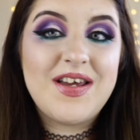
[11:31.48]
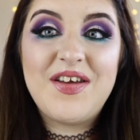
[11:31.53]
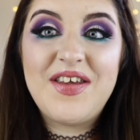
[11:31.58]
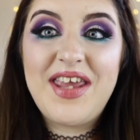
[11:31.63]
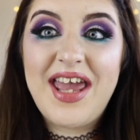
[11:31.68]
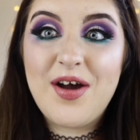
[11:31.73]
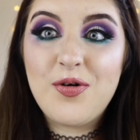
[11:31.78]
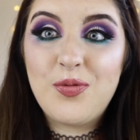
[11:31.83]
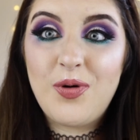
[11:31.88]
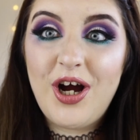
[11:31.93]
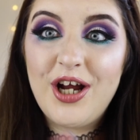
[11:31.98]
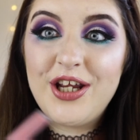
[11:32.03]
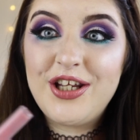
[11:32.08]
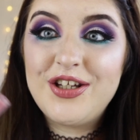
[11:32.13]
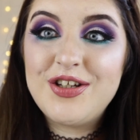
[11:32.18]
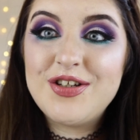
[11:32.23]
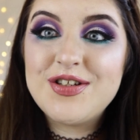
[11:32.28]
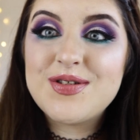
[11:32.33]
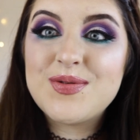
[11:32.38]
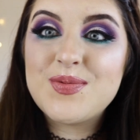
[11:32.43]
yeah, what I
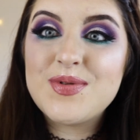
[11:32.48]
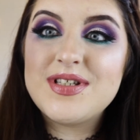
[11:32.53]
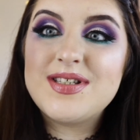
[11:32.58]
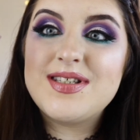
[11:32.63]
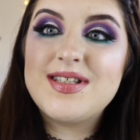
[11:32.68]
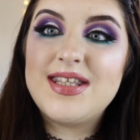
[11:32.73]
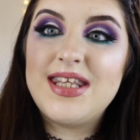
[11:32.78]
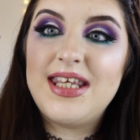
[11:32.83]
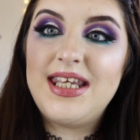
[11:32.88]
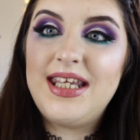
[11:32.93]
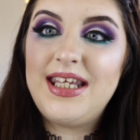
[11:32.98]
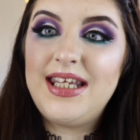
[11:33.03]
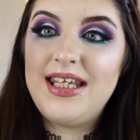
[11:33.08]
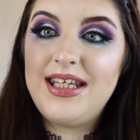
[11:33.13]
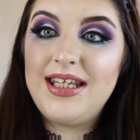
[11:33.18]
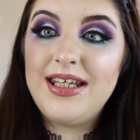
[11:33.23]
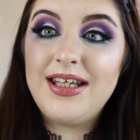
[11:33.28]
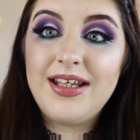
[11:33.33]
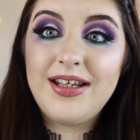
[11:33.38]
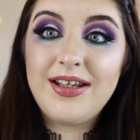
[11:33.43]
used was
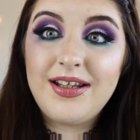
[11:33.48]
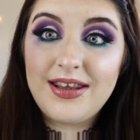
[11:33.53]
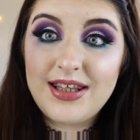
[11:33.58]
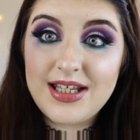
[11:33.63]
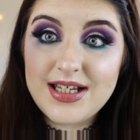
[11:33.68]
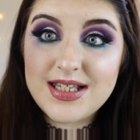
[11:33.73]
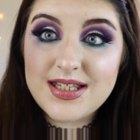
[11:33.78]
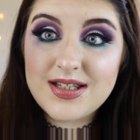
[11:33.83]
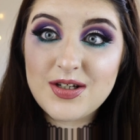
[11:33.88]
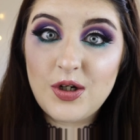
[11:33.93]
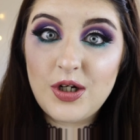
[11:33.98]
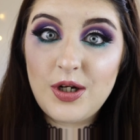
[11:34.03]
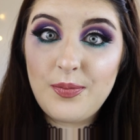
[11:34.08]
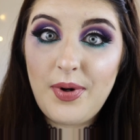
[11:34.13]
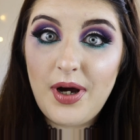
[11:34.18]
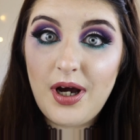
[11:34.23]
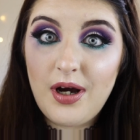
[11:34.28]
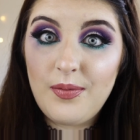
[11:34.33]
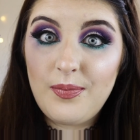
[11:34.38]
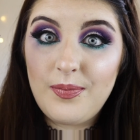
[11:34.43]
this
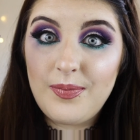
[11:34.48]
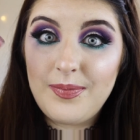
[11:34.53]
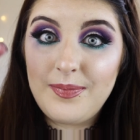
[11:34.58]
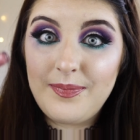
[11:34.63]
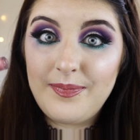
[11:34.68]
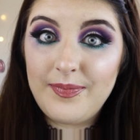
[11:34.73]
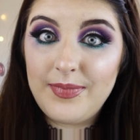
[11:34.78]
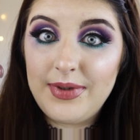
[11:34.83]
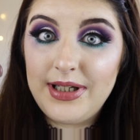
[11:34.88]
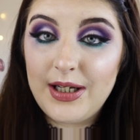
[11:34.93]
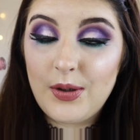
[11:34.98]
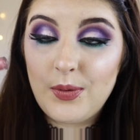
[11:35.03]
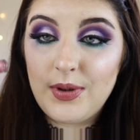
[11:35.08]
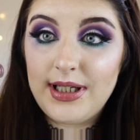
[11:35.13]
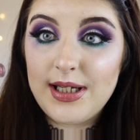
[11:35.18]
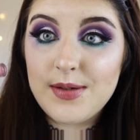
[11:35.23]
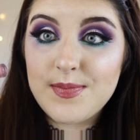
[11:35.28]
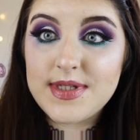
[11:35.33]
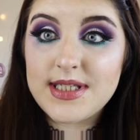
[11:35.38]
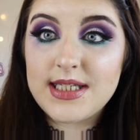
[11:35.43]
Colourpop
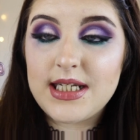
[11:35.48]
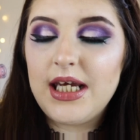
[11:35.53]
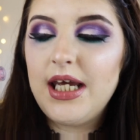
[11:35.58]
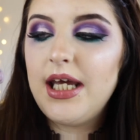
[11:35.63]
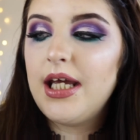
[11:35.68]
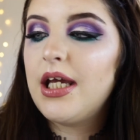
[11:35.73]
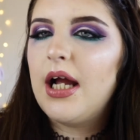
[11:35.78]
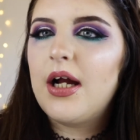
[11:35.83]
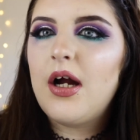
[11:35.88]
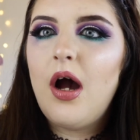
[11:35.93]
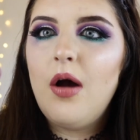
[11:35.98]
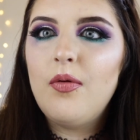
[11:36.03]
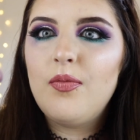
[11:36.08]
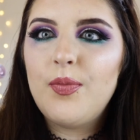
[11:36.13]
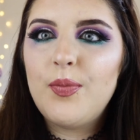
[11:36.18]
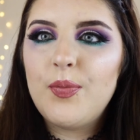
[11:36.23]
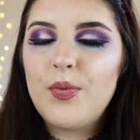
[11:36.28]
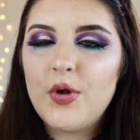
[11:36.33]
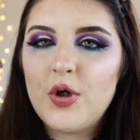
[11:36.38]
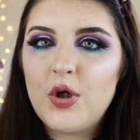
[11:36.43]
liquid lipstick. I can't
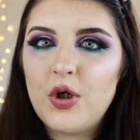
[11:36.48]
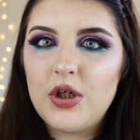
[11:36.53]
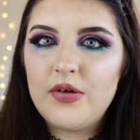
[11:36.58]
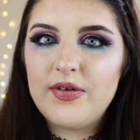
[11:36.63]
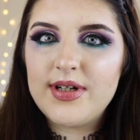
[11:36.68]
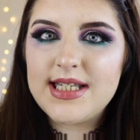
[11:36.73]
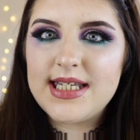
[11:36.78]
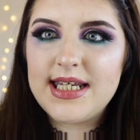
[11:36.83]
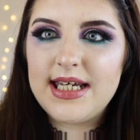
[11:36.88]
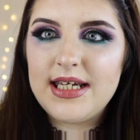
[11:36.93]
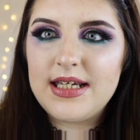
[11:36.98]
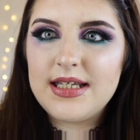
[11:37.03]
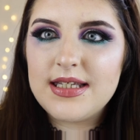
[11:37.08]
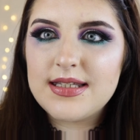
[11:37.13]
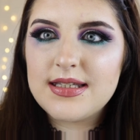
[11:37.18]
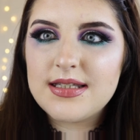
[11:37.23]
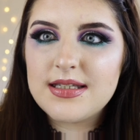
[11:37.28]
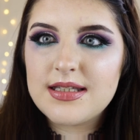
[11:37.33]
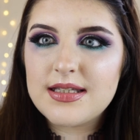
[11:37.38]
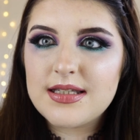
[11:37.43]
remember what colour it
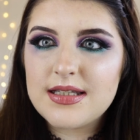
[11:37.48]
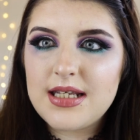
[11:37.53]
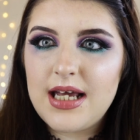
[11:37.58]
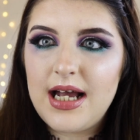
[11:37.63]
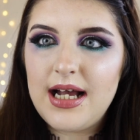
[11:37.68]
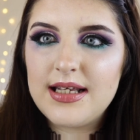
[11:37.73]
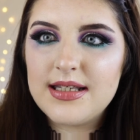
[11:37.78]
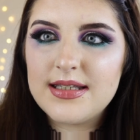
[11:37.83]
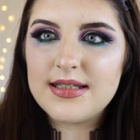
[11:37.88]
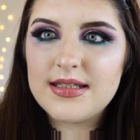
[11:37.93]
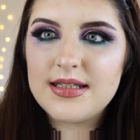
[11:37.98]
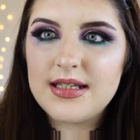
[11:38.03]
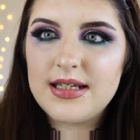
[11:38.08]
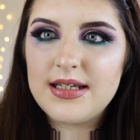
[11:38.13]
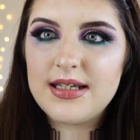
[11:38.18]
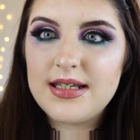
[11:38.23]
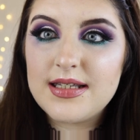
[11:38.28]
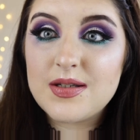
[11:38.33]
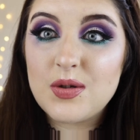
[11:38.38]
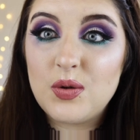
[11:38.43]
is as
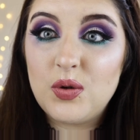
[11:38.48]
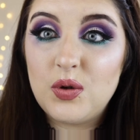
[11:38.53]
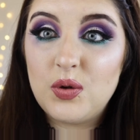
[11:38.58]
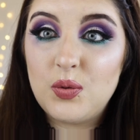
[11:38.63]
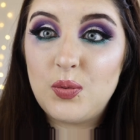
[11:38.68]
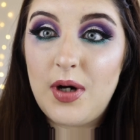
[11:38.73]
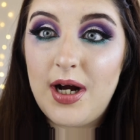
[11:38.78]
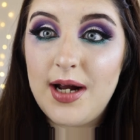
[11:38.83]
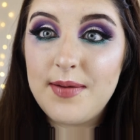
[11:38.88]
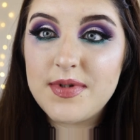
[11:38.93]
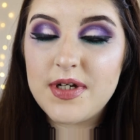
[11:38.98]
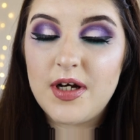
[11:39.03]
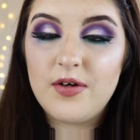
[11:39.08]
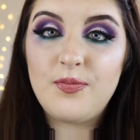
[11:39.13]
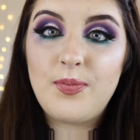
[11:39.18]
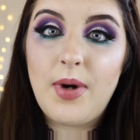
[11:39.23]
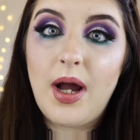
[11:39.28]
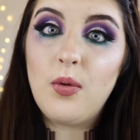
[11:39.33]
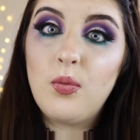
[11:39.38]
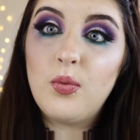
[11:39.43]
it's all wiped
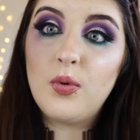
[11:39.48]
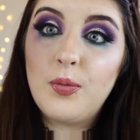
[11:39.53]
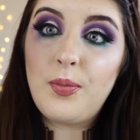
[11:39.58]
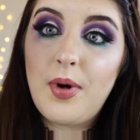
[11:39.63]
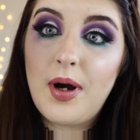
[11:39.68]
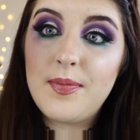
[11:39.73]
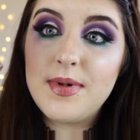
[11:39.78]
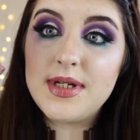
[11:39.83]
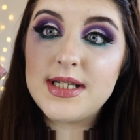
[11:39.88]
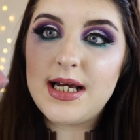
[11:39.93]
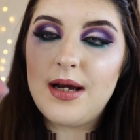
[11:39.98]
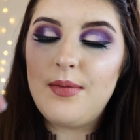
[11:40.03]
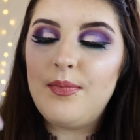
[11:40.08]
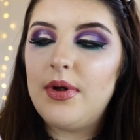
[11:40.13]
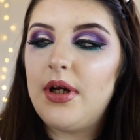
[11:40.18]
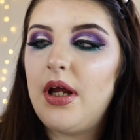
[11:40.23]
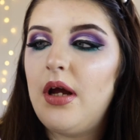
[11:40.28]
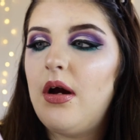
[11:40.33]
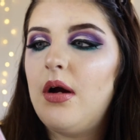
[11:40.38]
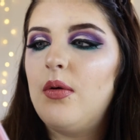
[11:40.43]
off, but I will pop it down
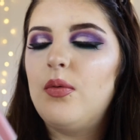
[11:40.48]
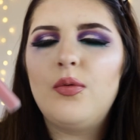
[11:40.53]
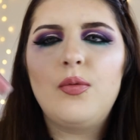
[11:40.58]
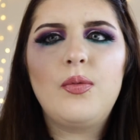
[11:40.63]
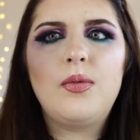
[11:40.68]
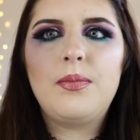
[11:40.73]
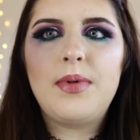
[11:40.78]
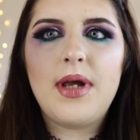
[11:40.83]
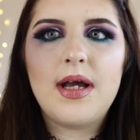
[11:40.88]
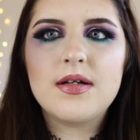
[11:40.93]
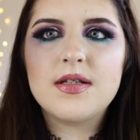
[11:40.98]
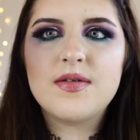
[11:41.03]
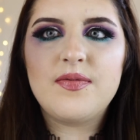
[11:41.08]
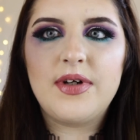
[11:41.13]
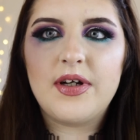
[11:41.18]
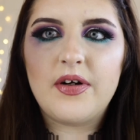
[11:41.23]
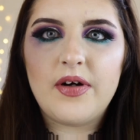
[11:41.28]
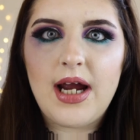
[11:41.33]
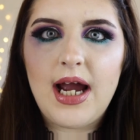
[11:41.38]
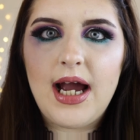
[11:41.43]
below. I will be able to
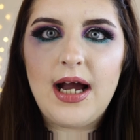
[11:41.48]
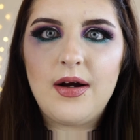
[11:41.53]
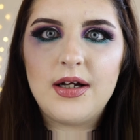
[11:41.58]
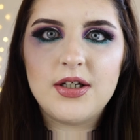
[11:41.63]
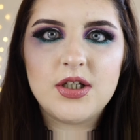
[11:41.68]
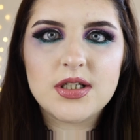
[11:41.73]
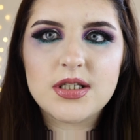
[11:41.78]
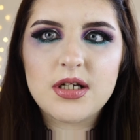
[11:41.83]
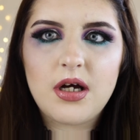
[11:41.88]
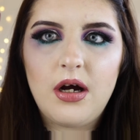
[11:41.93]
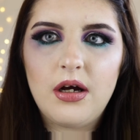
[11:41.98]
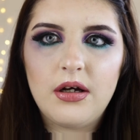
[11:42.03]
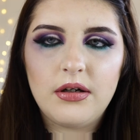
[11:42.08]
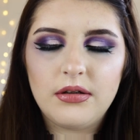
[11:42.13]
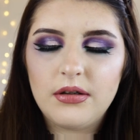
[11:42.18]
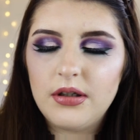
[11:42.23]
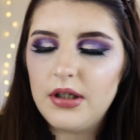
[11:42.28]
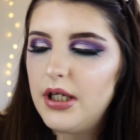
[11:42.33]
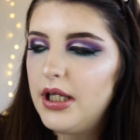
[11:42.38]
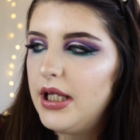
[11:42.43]
figure it out. I just
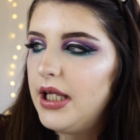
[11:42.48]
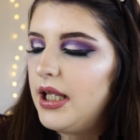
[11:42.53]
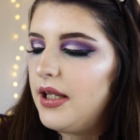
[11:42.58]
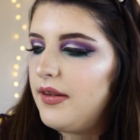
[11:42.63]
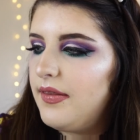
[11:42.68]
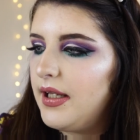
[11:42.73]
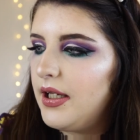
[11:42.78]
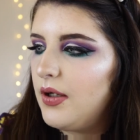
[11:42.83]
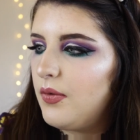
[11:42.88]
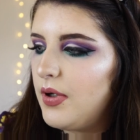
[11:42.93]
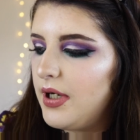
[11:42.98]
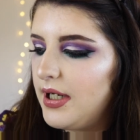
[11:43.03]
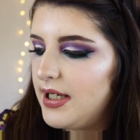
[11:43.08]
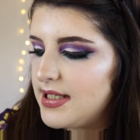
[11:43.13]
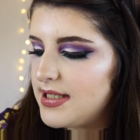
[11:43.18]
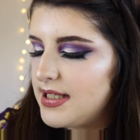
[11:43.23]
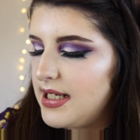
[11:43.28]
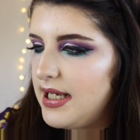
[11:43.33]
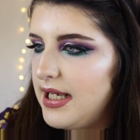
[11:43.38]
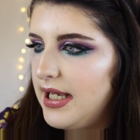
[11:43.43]
can't think what
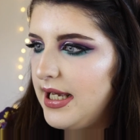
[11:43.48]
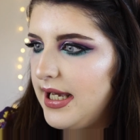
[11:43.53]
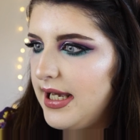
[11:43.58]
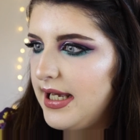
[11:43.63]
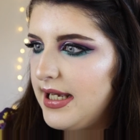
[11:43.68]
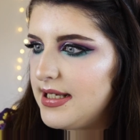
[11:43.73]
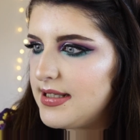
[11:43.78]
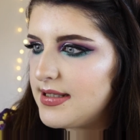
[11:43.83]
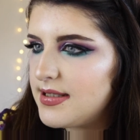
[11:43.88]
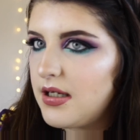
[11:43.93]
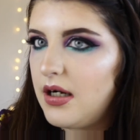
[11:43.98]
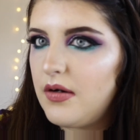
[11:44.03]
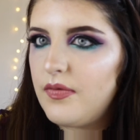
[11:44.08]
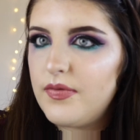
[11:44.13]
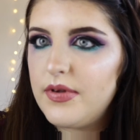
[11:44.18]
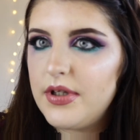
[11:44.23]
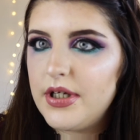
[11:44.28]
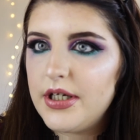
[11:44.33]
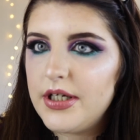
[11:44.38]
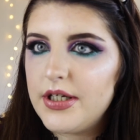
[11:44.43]
it is
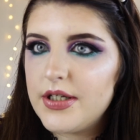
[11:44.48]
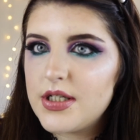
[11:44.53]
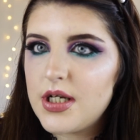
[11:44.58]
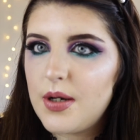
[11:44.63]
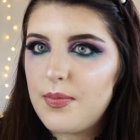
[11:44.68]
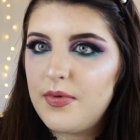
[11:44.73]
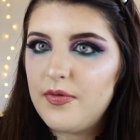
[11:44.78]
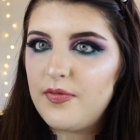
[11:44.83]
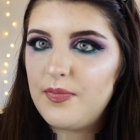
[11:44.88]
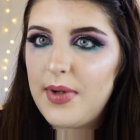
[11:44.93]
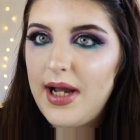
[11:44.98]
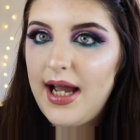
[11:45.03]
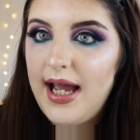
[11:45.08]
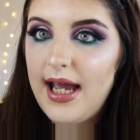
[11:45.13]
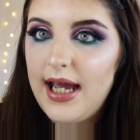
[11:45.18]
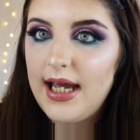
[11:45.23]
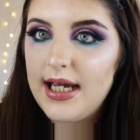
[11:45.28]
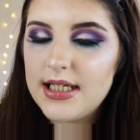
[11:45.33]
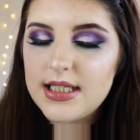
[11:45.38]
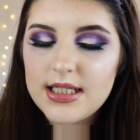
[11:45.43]
off the top of my
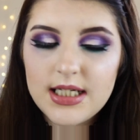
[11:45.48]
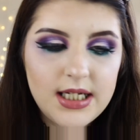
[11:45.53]
head.